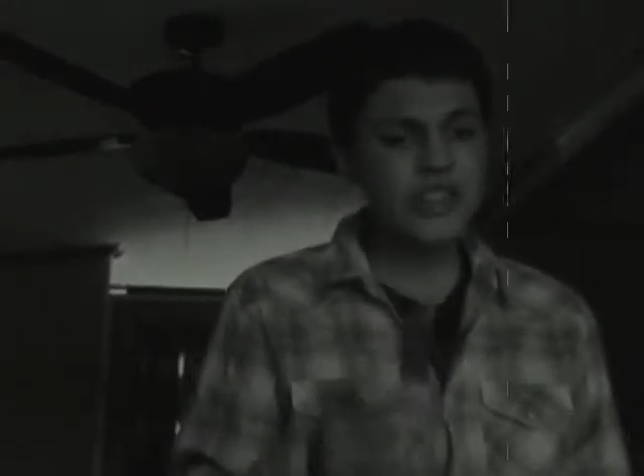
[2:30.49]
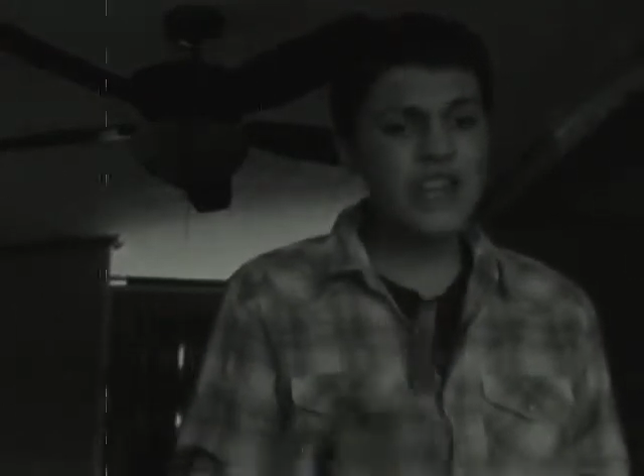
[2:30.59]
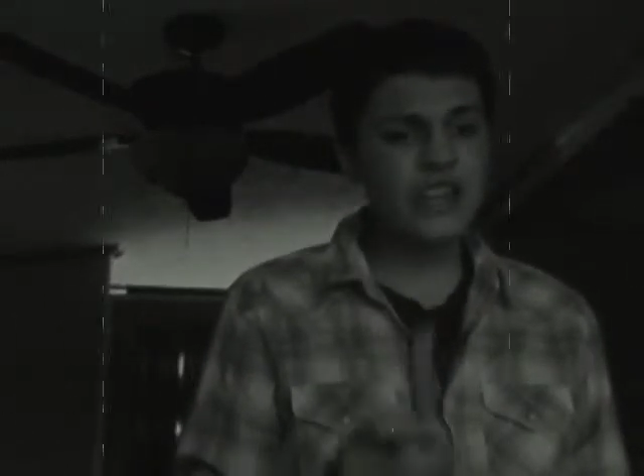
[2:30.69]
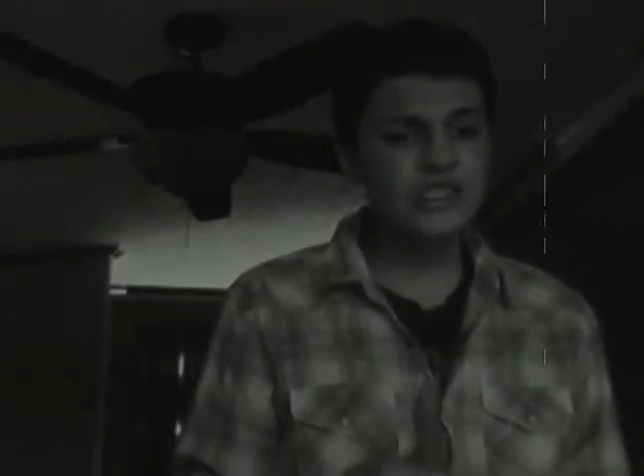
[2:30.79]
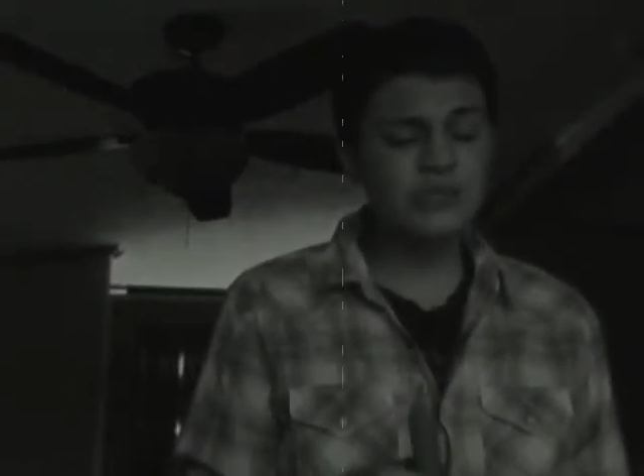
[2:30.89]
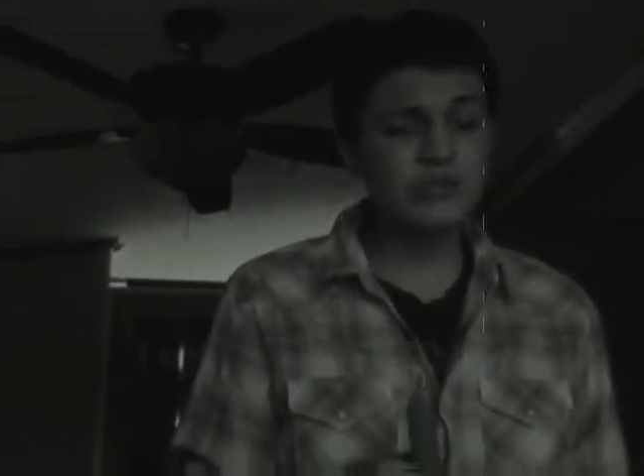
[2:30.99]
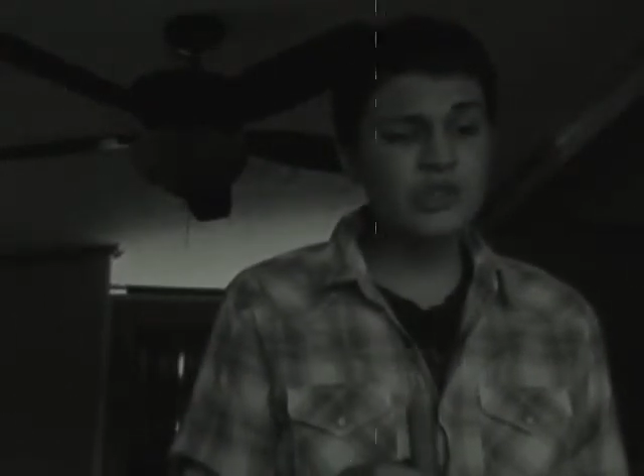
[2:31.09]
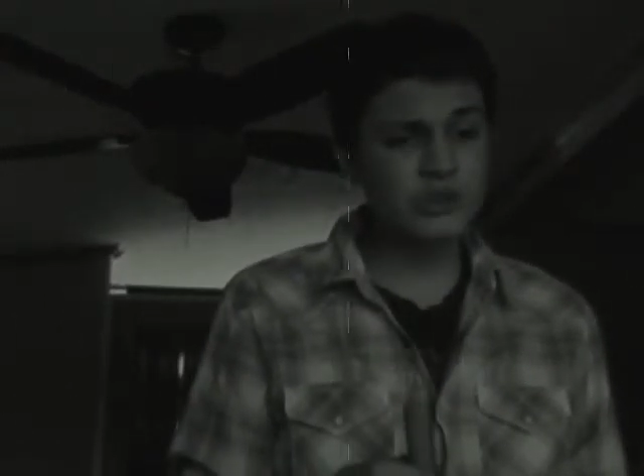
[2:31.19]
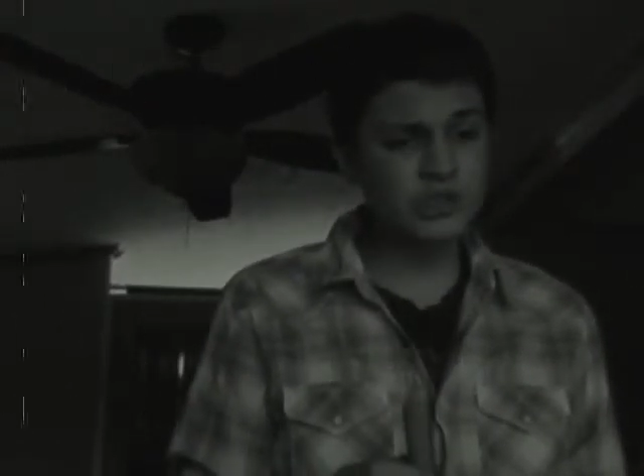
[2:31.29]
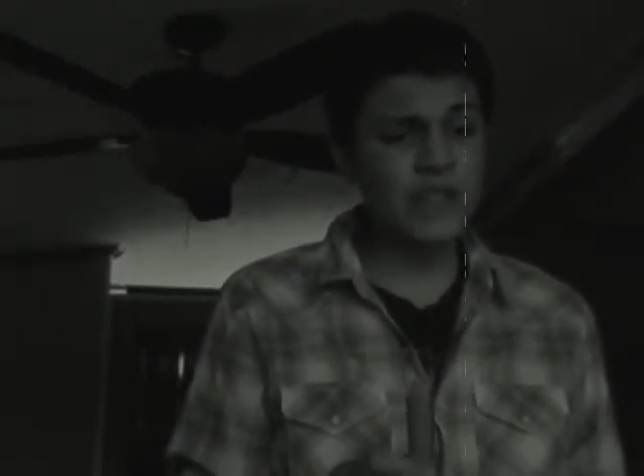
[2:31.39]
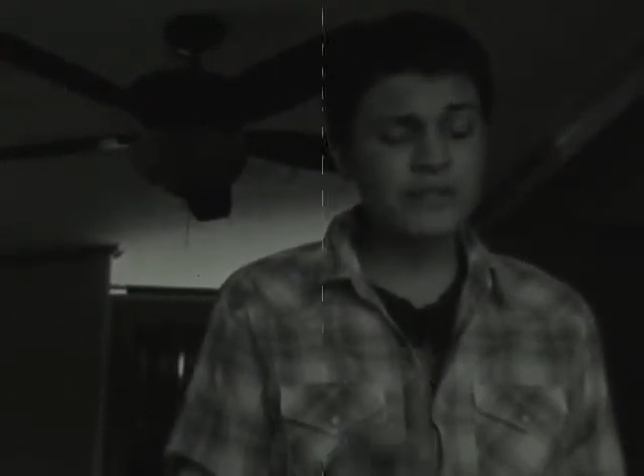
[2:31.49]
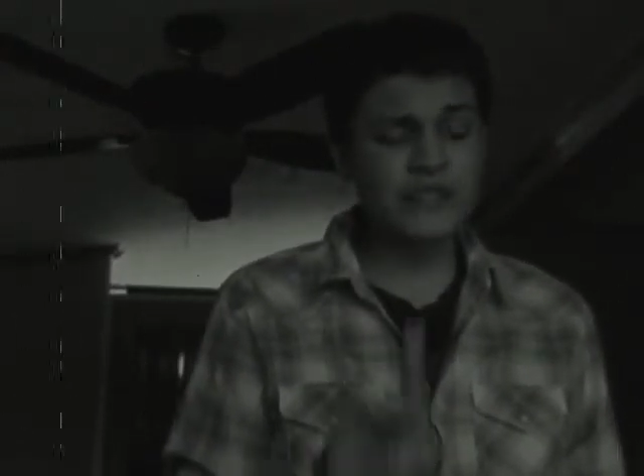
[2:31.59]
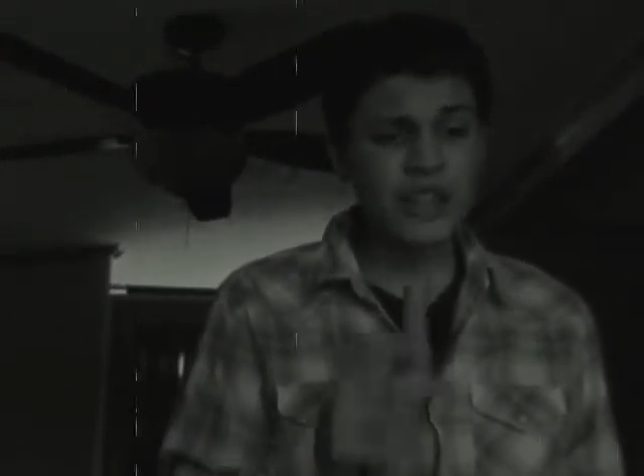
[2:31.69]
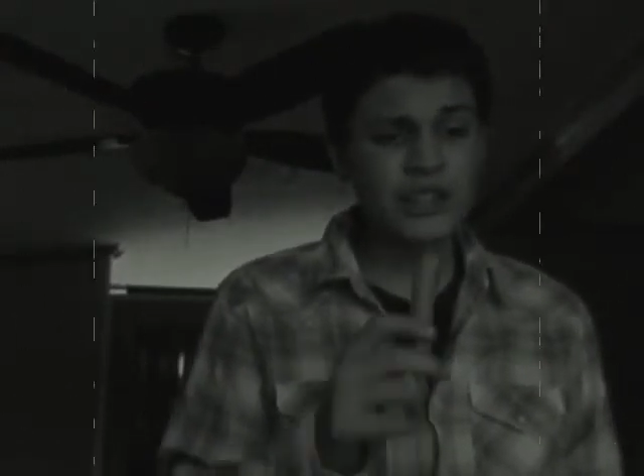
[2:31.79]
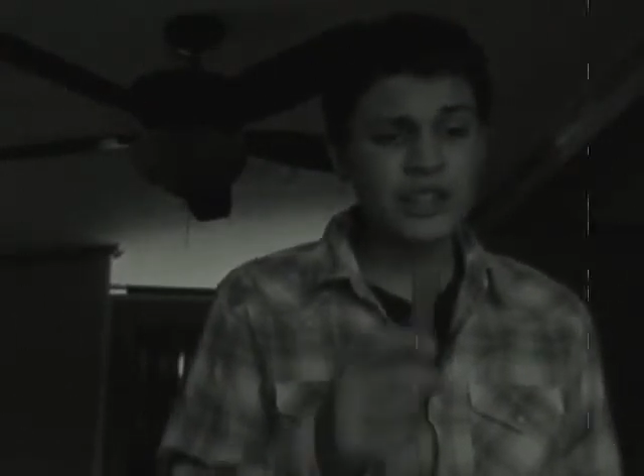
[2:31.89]
They got some cool
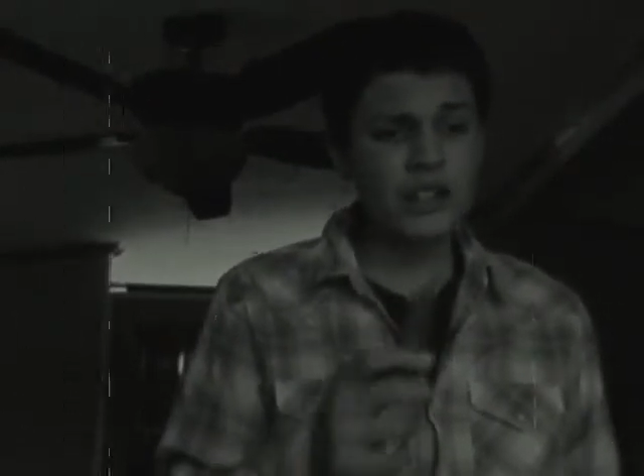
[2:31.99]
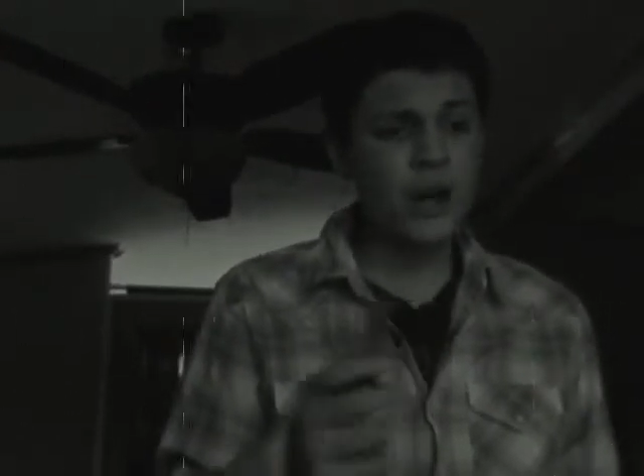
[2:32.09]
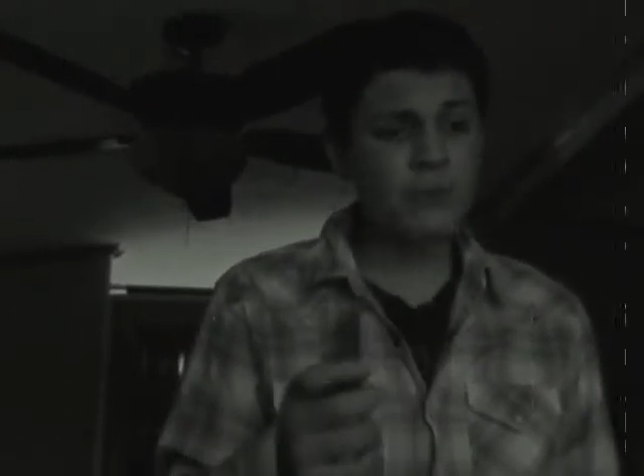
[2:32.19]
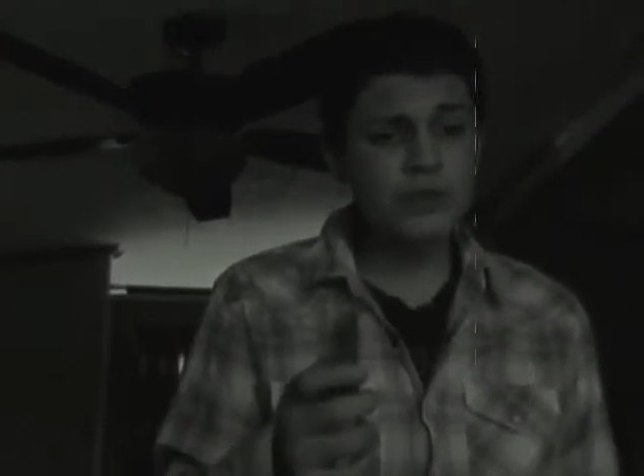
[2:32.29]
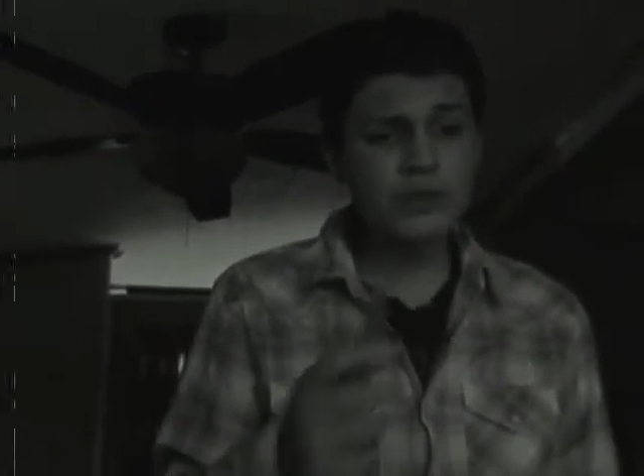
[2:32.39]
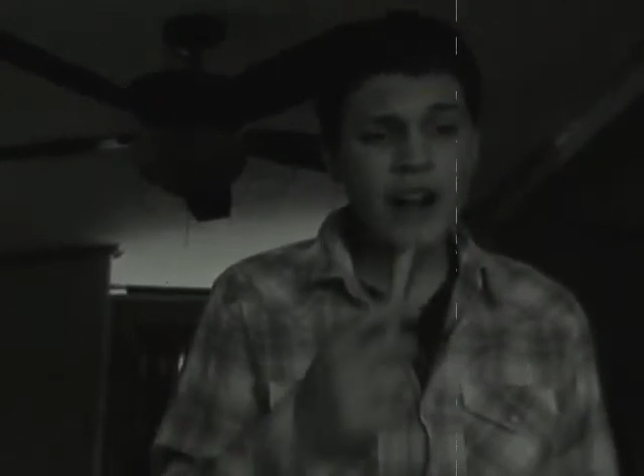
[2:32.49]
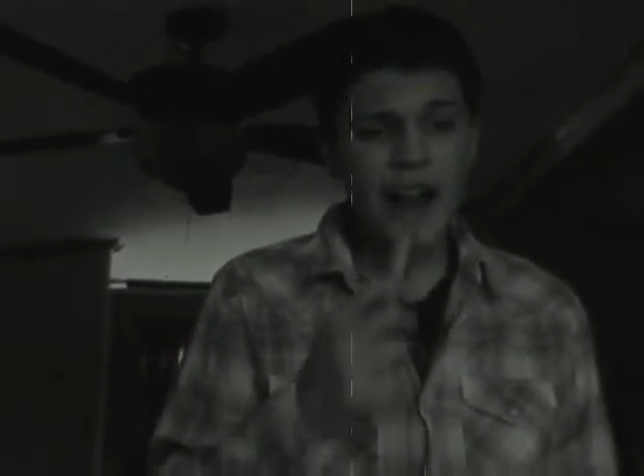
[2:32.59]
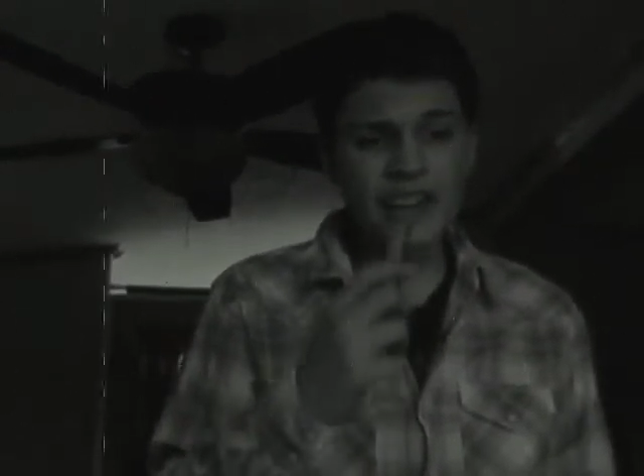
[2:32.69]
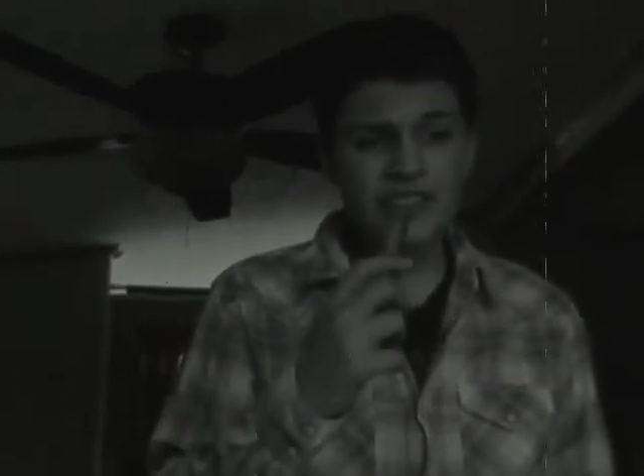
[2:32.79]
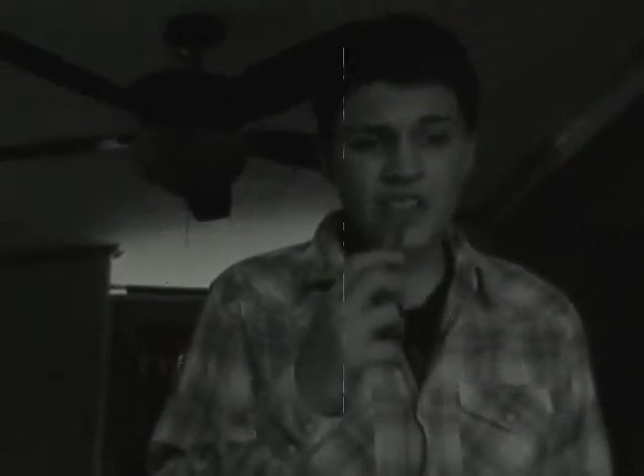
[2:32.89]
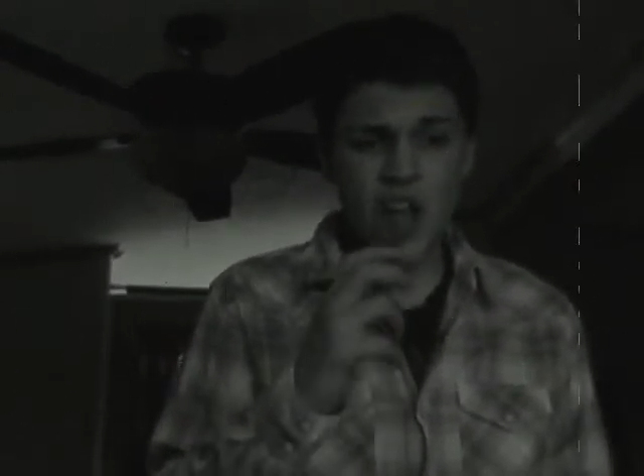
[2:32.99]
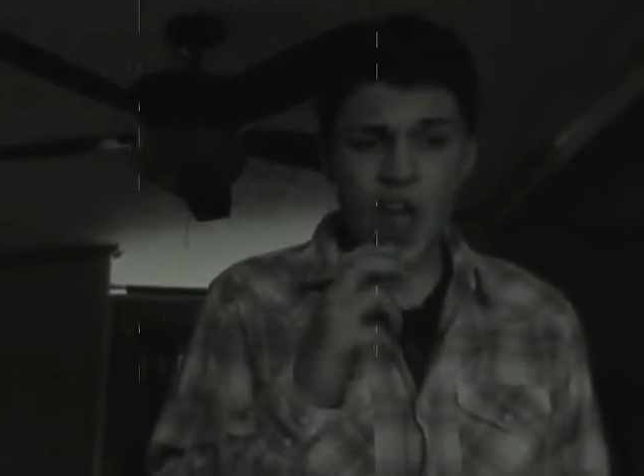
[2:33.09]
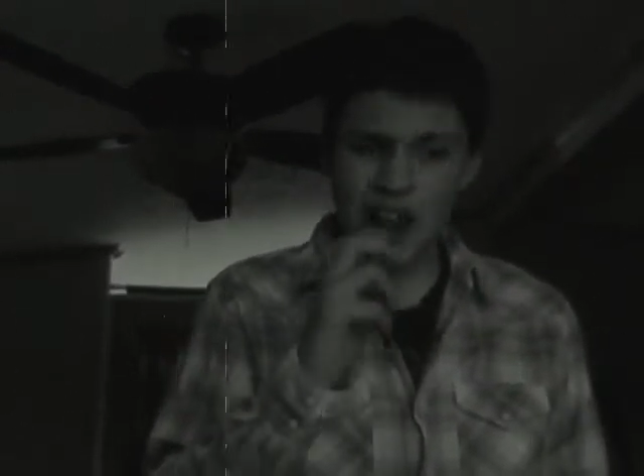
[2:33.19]
stuff down there called bluegrass, and